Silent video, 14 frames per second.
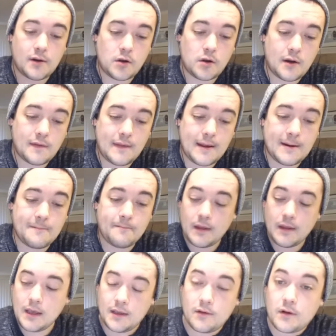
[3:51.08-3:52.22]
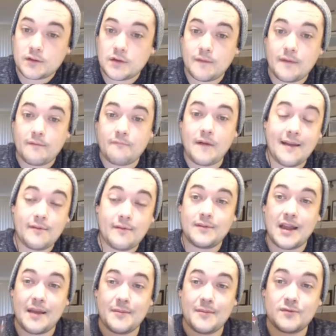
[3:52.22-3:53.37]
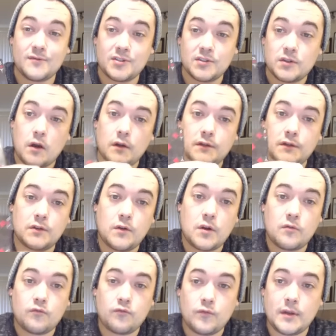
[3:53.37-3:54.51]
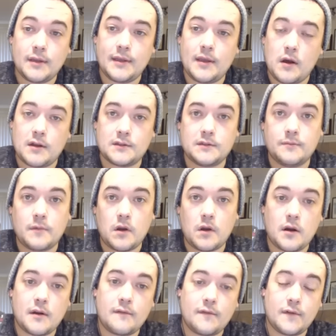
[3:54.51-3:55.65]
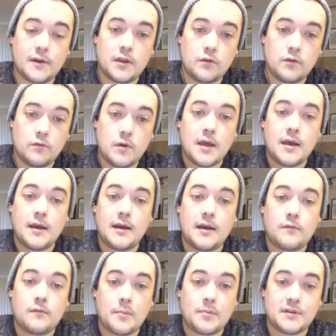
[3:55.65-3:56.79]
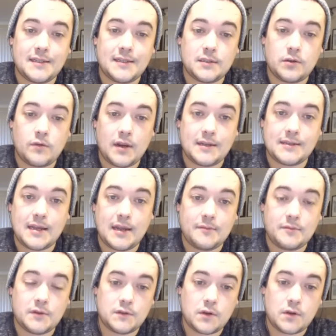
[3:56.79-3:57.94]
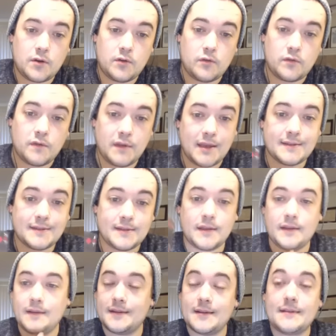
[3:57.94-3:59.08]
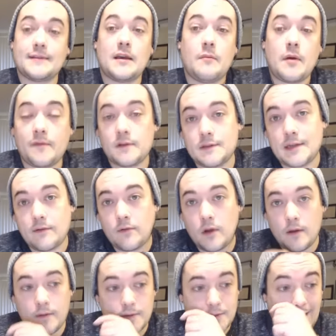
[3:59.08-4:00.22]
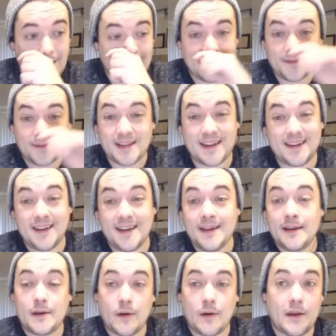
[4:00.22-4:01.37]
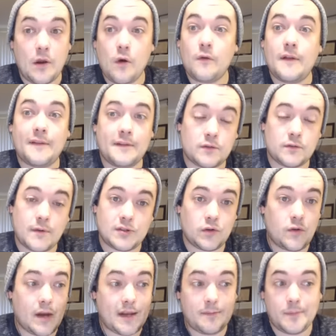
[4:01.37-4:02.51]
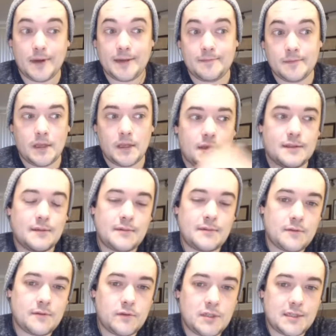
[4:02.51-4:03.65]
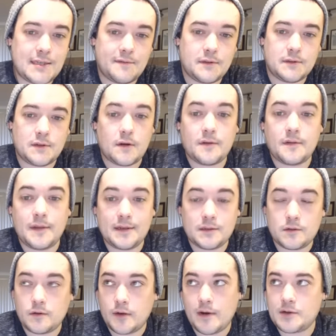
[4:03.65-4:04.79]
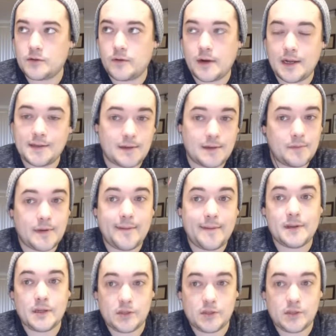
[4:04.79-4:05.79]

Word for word: good card there. You also have the Five of Diamonds, which is also a really awesome card for you. Represents a great time to start new things, and this has come up for several other signs. I've said, I know that there's a retrograde, but sometimes we just have to start things during retrograde. Sometimes